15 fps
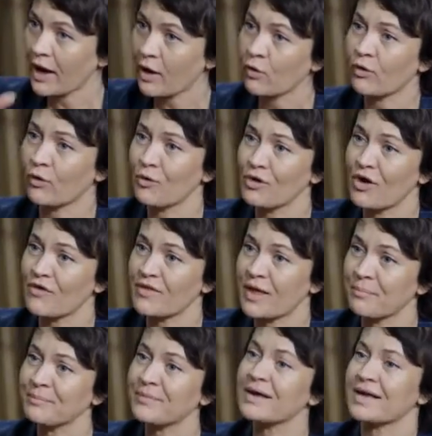All of
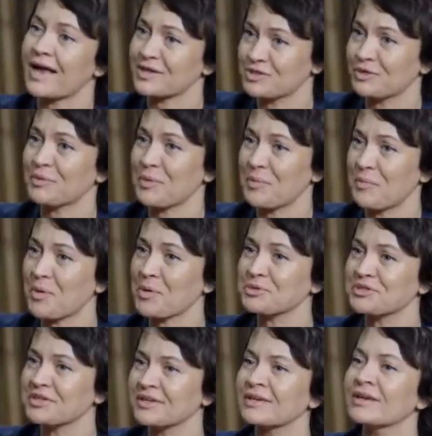them are actually
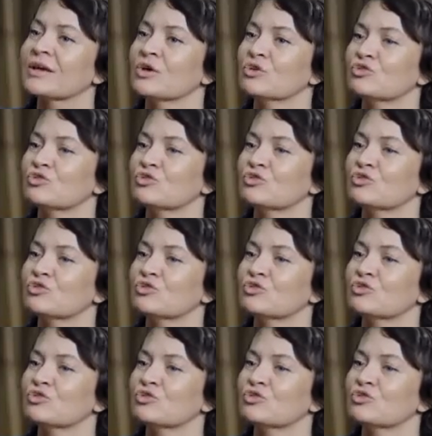reporting